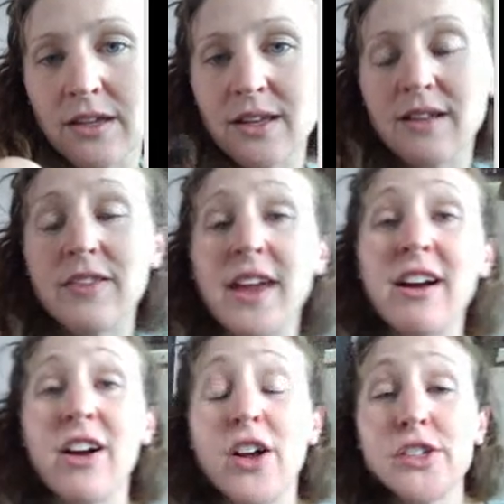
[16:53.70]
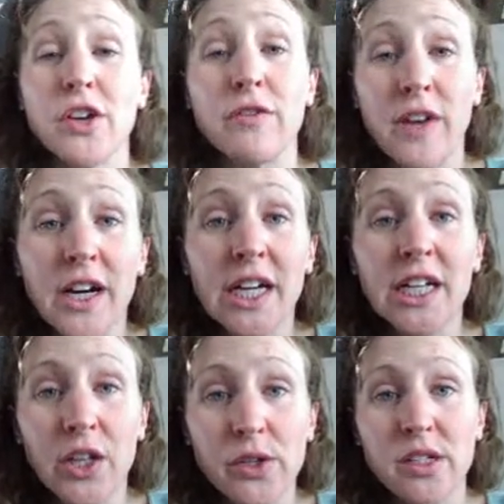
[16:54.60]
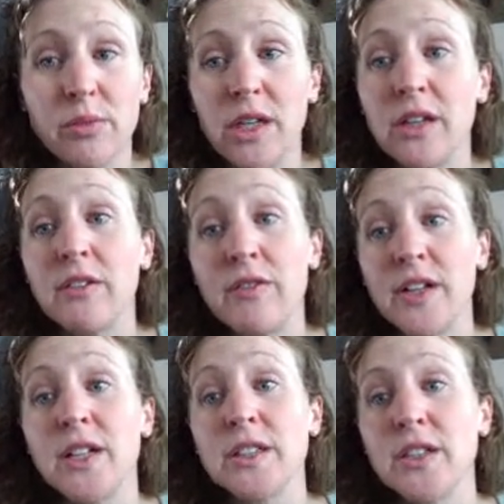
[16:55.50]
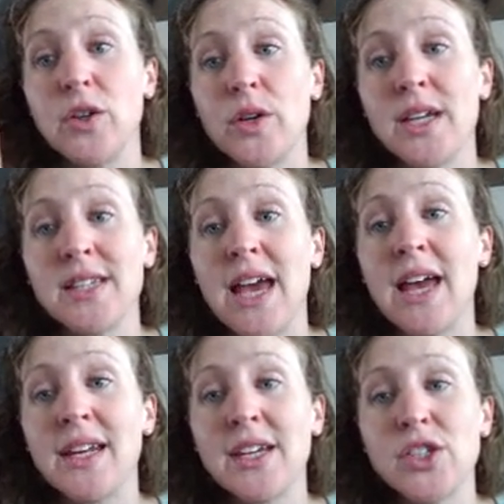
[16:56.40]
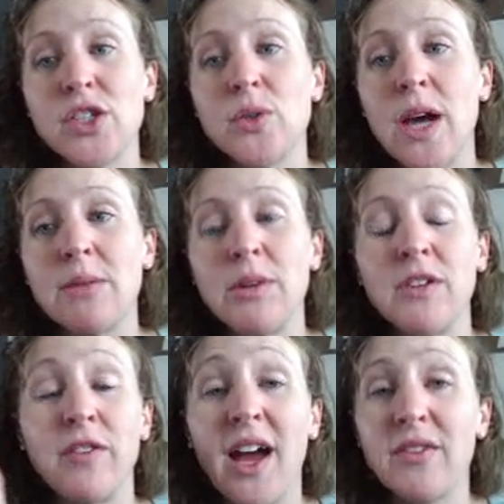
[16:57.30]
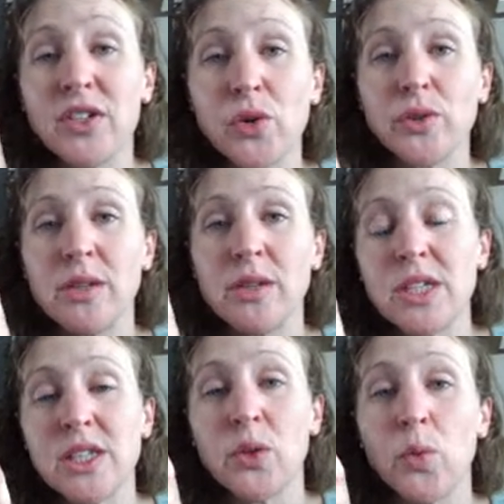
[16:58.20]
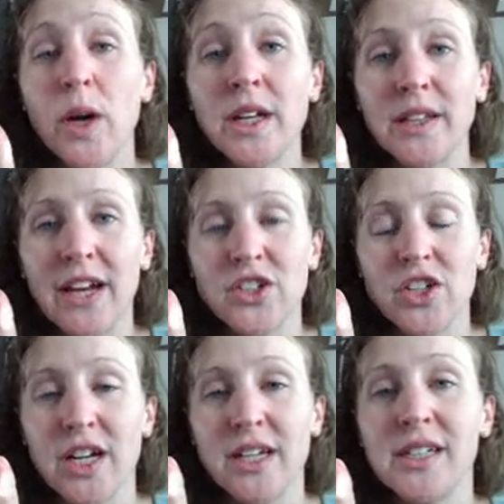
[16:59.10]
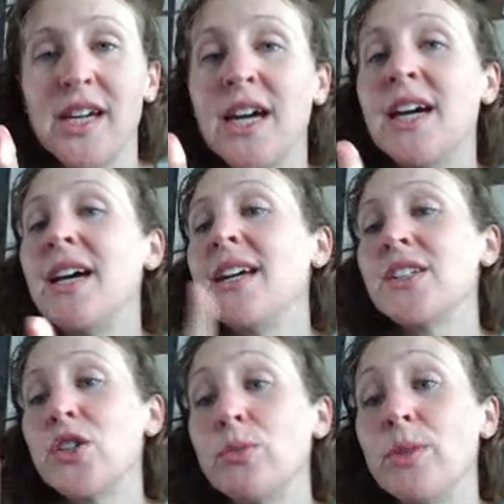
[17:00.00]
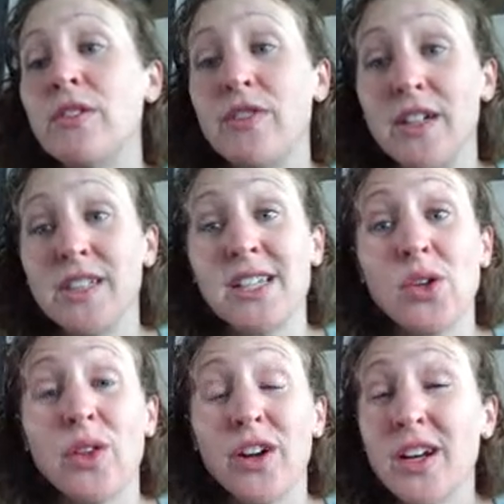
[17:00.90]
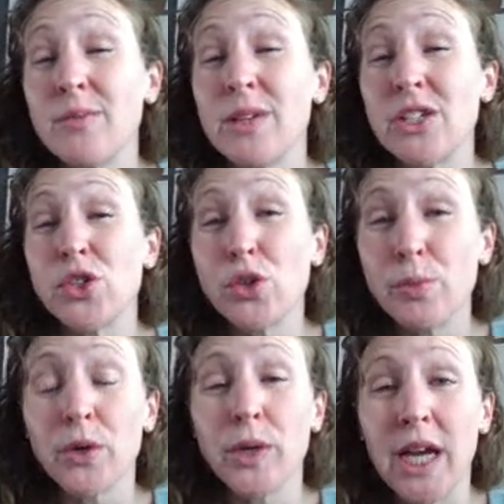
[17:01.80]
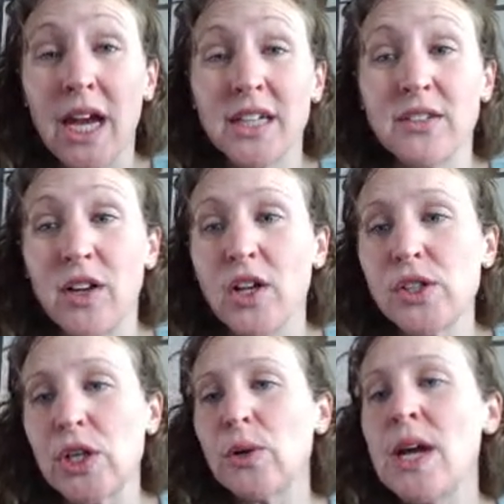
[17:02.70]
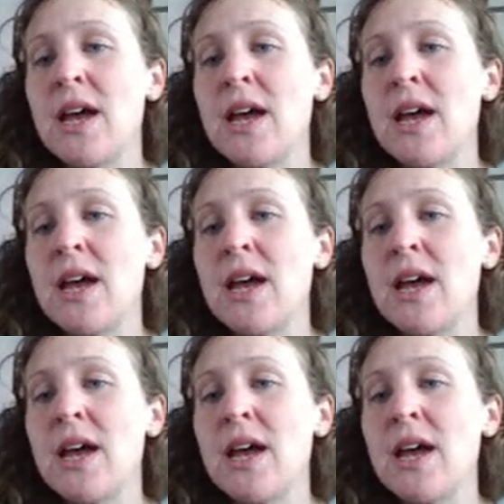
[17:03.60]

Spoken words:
They are also very close to being filled. Notice NS2NP5 is only missing one electron to be filled, and so they're going to be super reactive also.